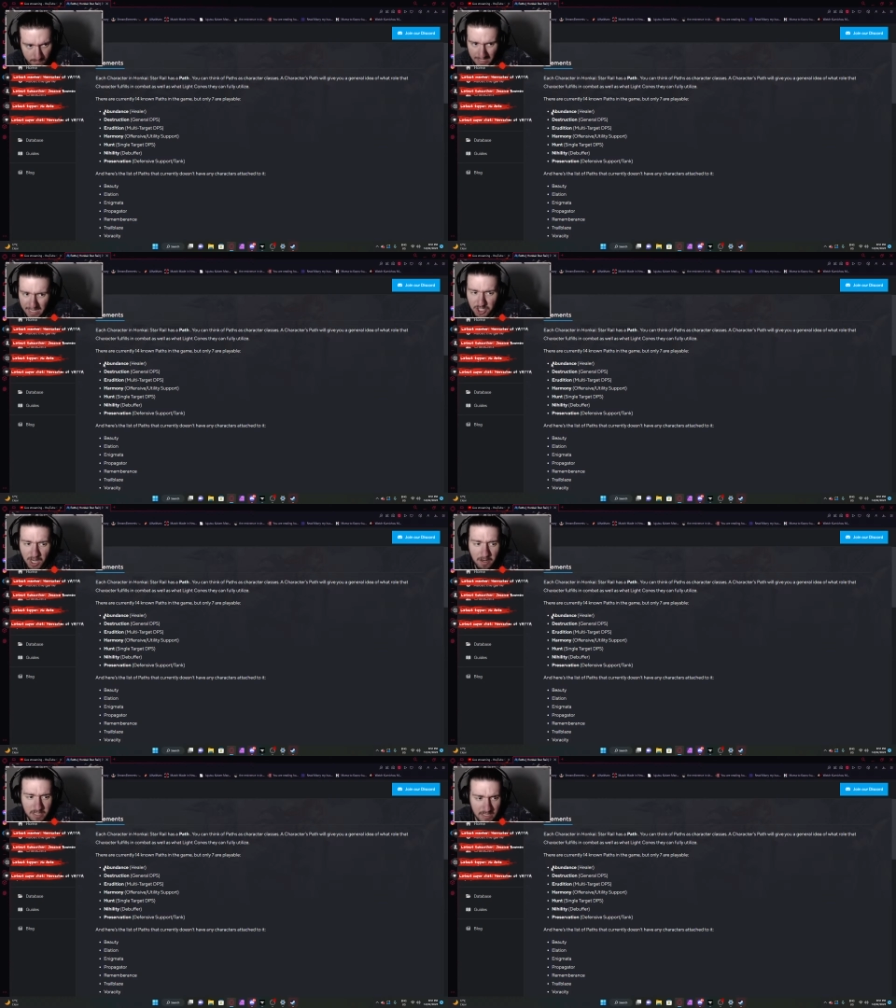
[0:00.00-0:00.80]
Each
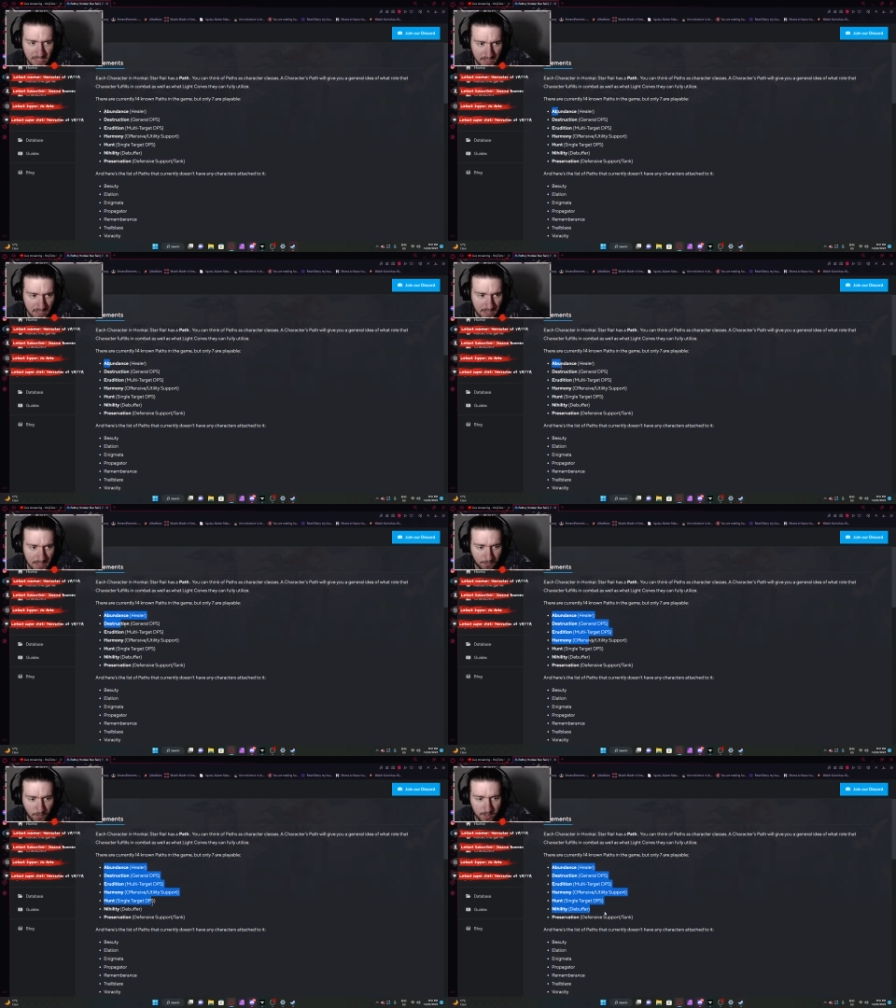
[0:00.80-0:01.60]
character is a
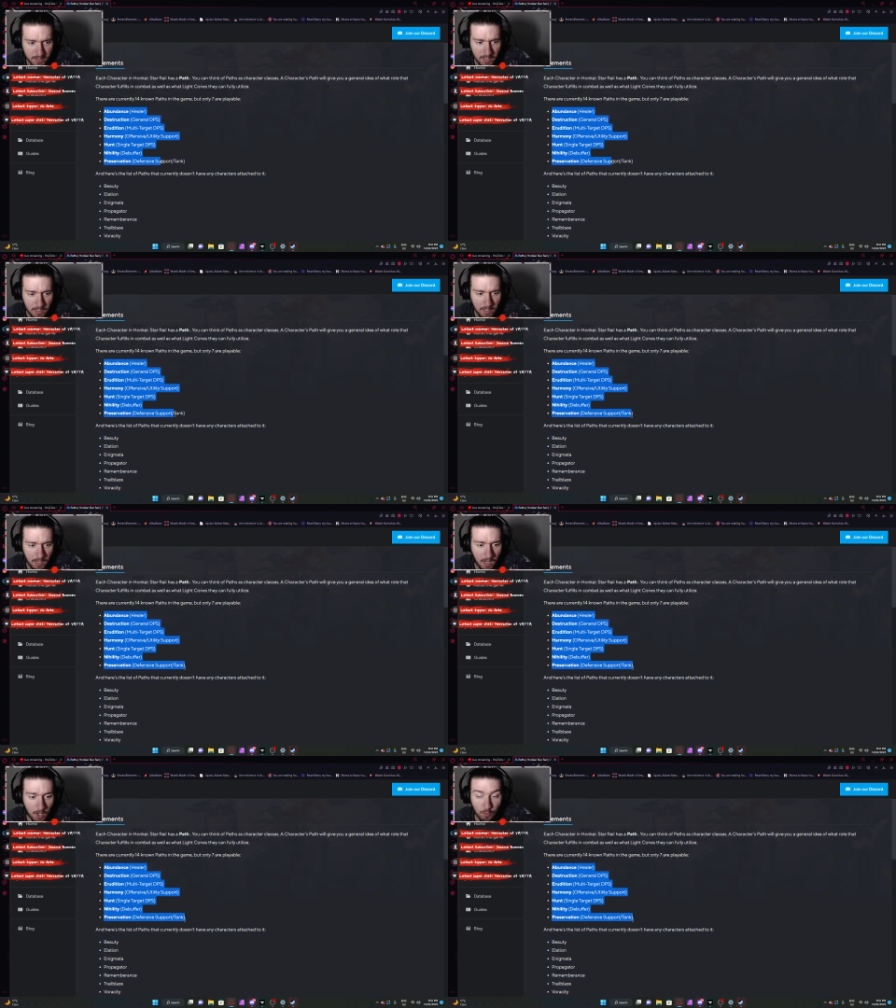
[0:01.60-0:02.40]
different
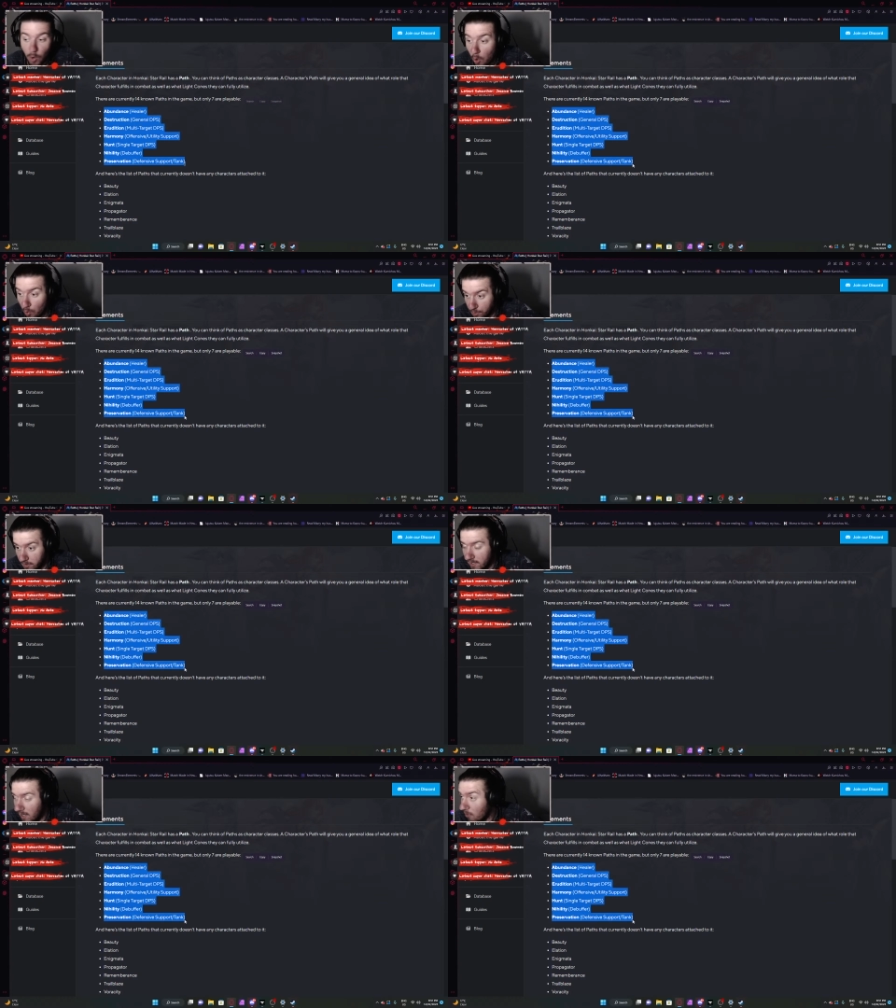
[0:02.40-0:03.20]
uh,
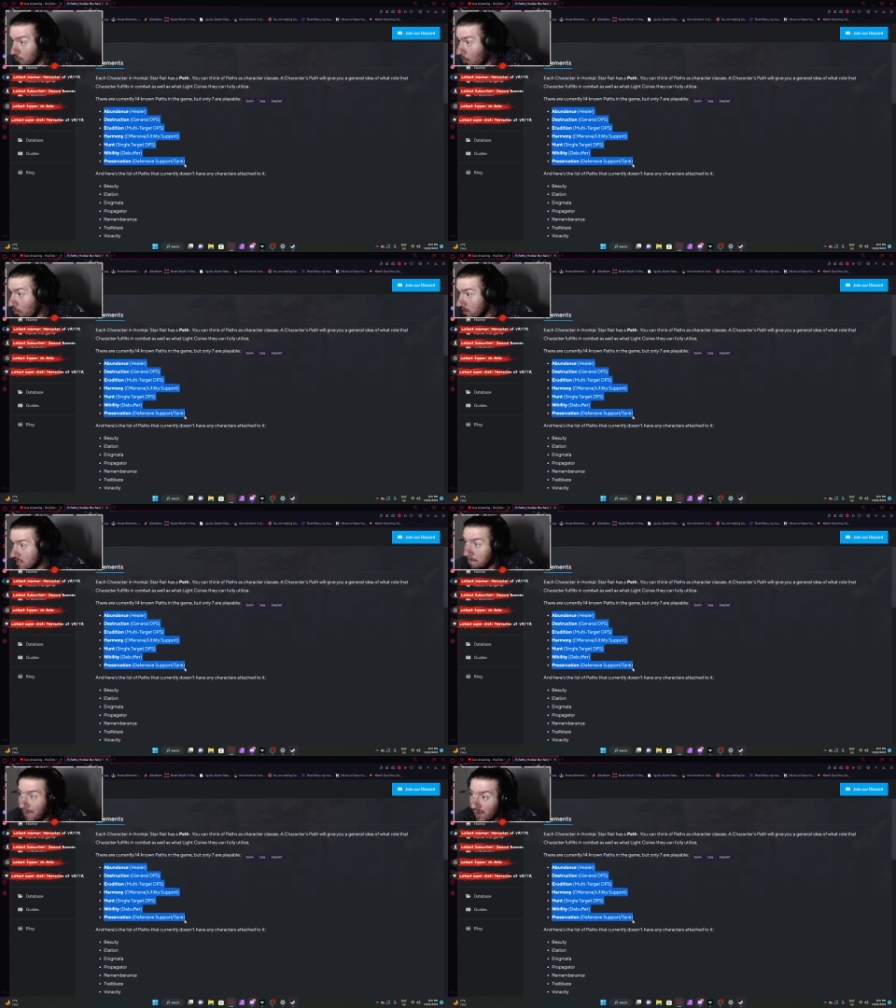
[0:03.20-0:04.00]
role. A role
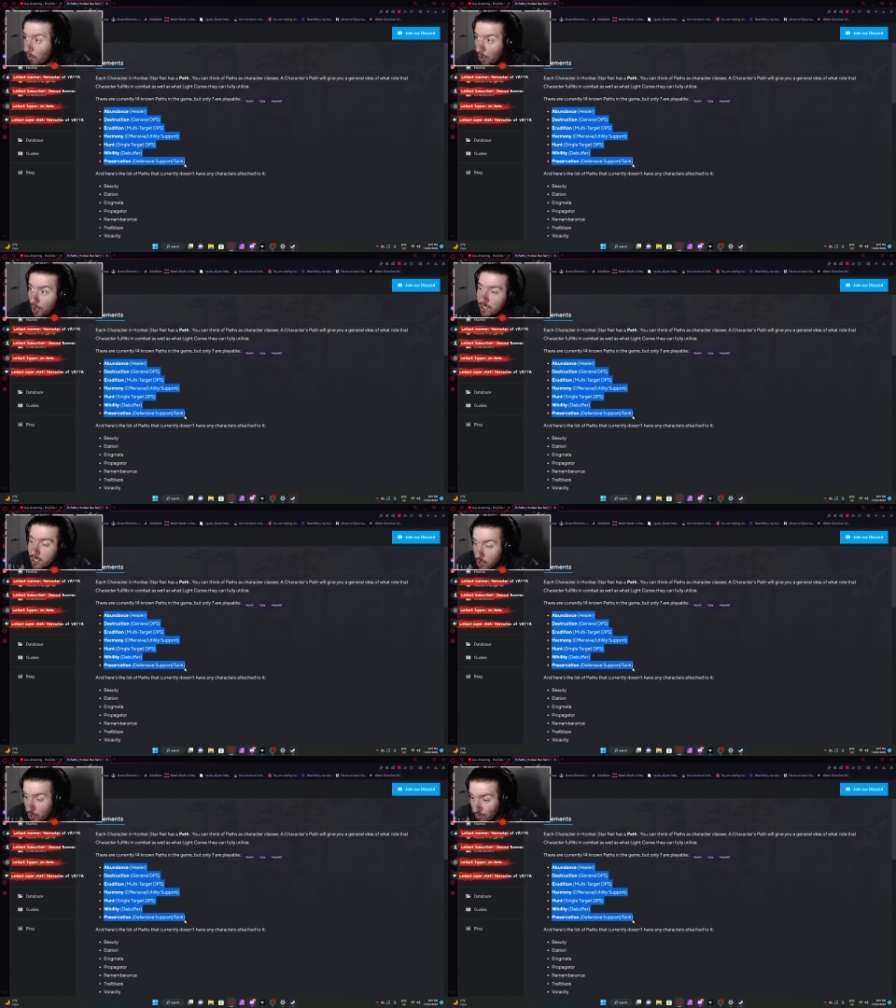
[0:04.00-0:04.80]
is a better word
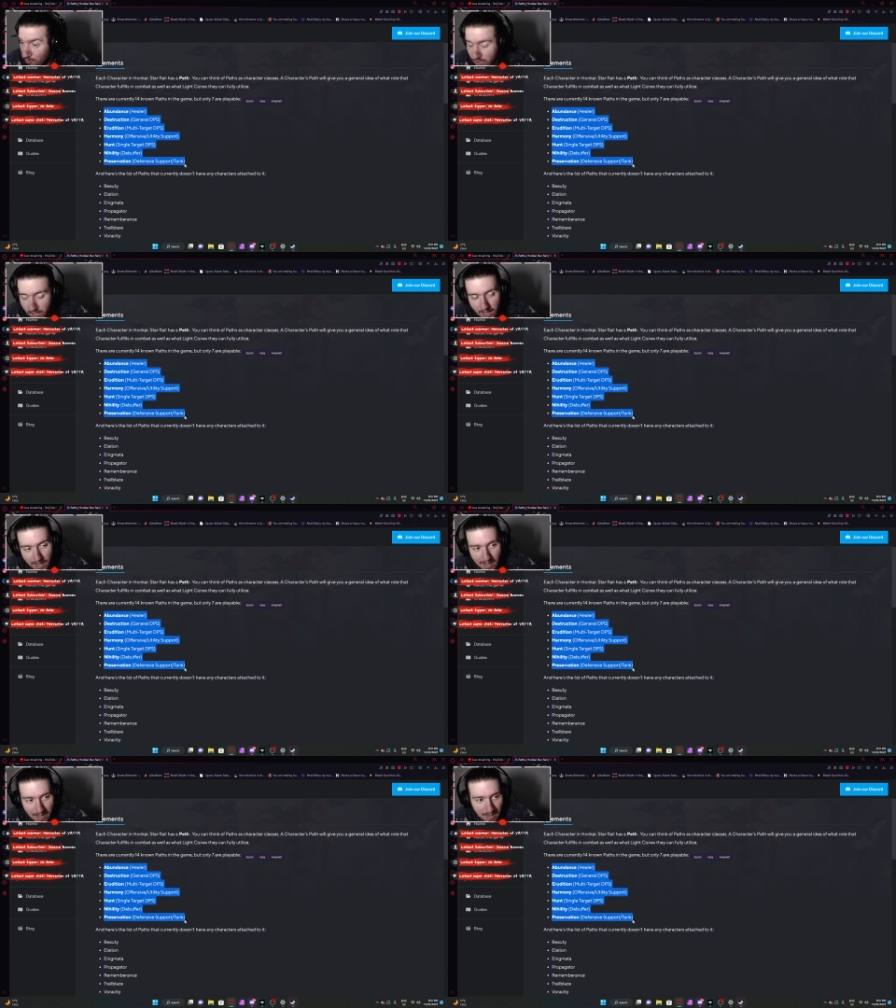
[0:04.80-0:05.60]
to use
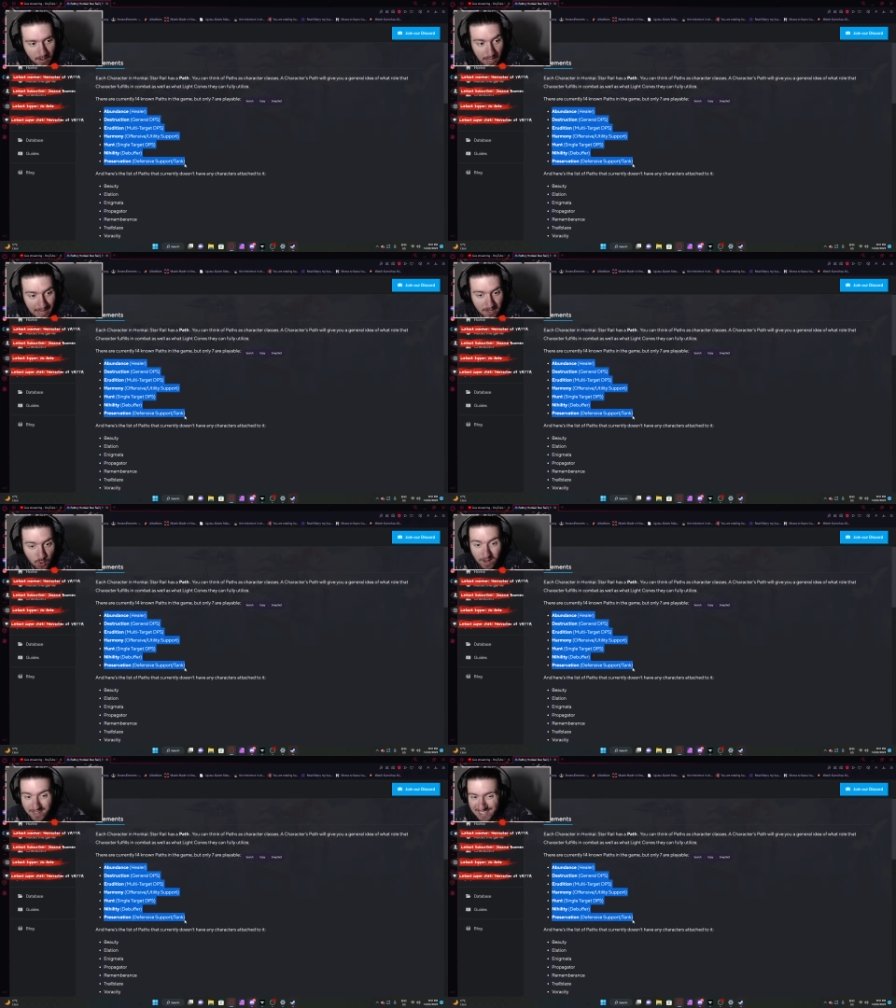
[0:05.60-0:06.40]
uh, and
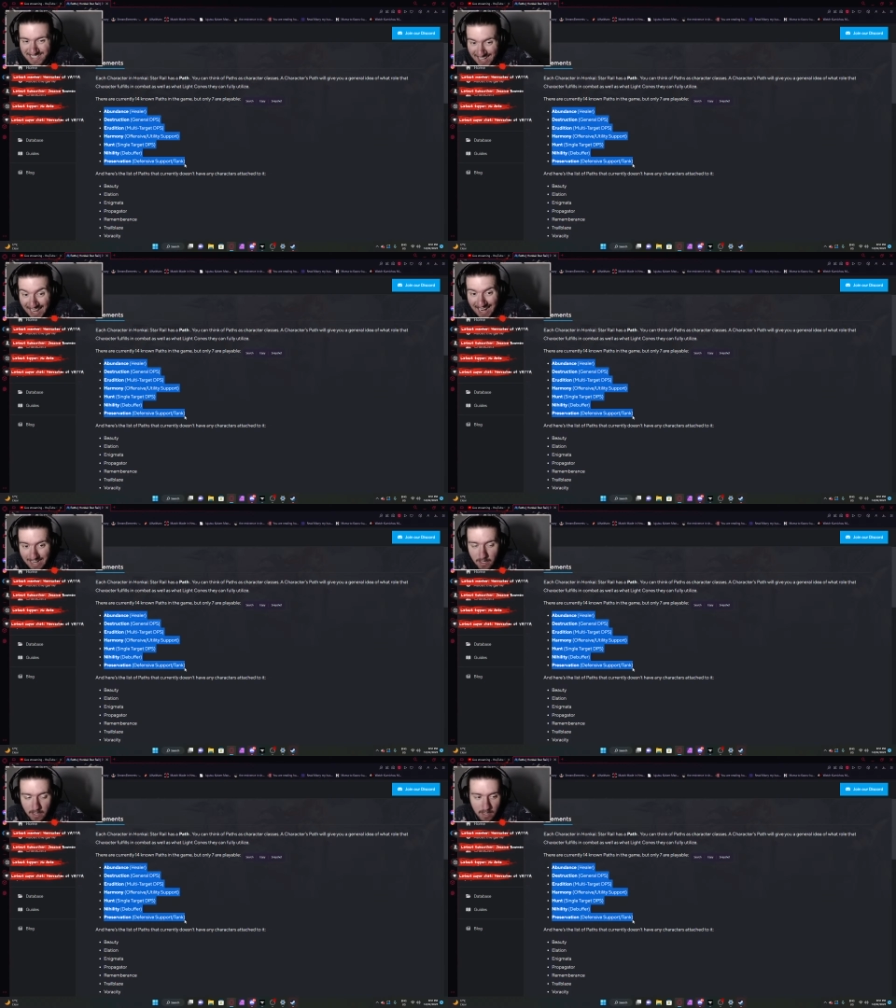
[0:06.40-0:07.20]
to
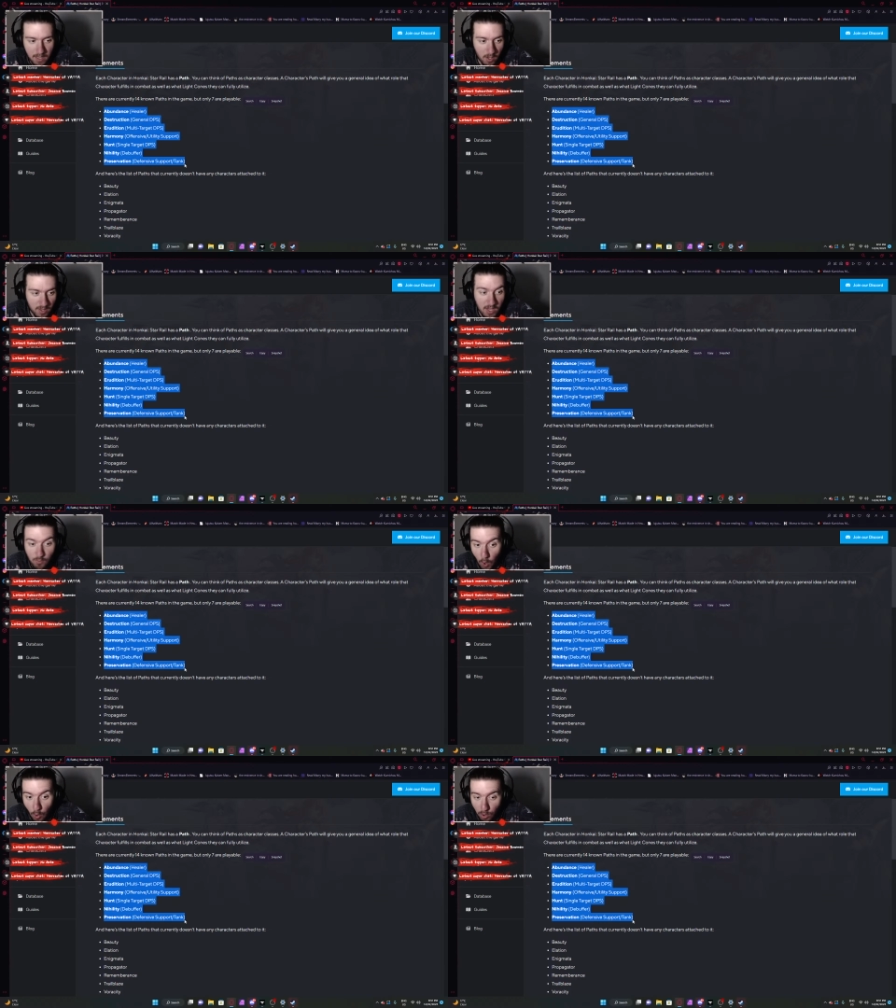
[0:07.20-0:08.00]
understand uh, their
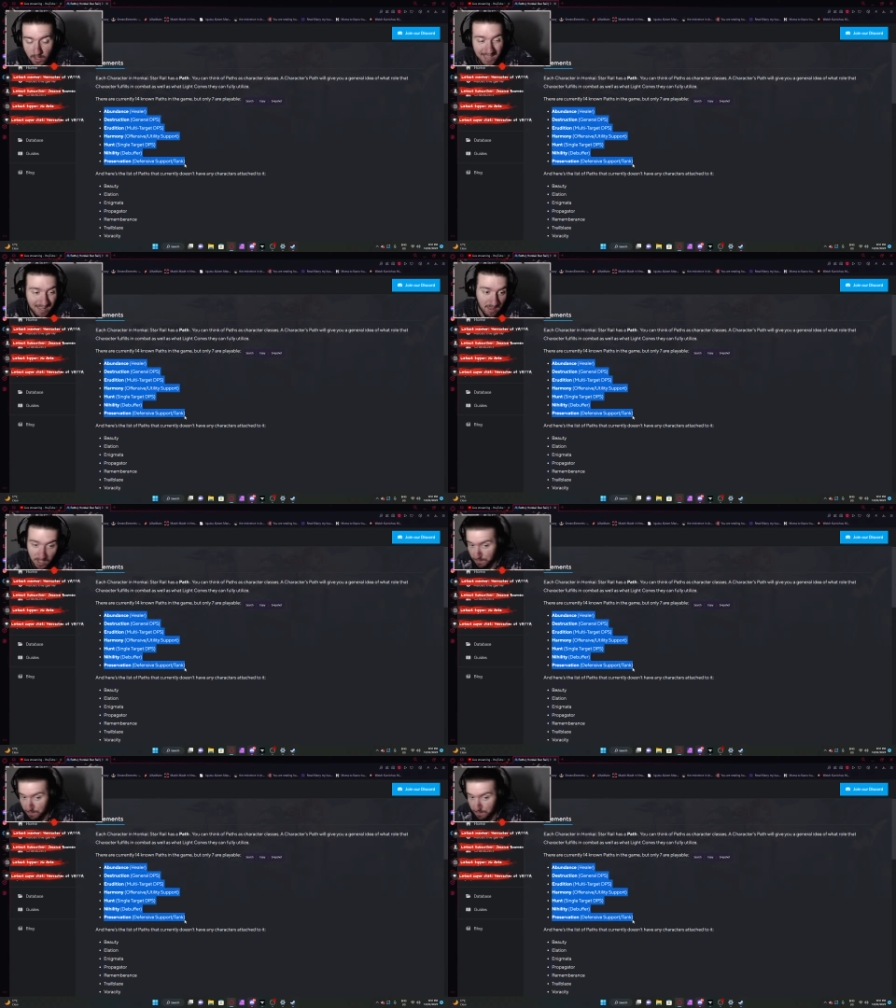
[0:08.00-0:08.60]
role in the